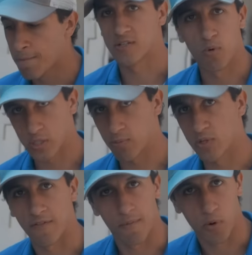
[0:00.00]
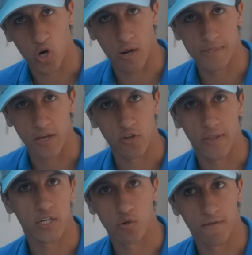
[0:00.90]
There's multiple different programs out there
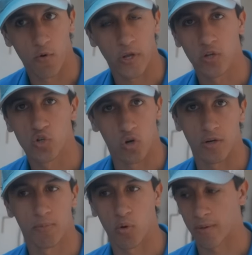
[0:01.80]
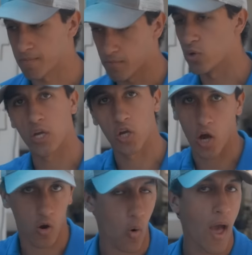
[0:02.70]
that do it for you. Drone Deploy, you can
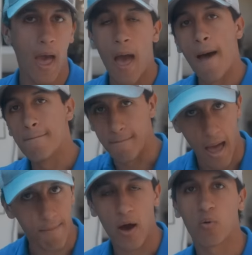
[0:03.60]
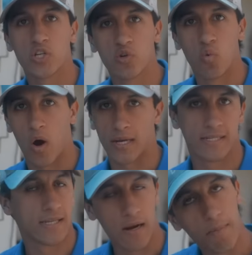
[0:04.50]
go map out what you want,
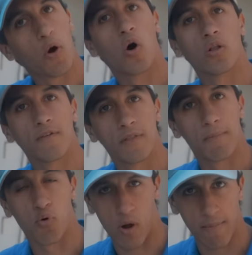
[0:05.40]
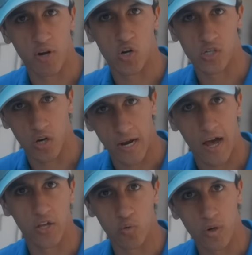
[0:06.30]
set up all of the parameters on
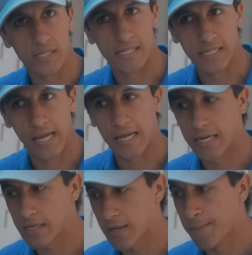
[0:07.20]
how you want to scan it,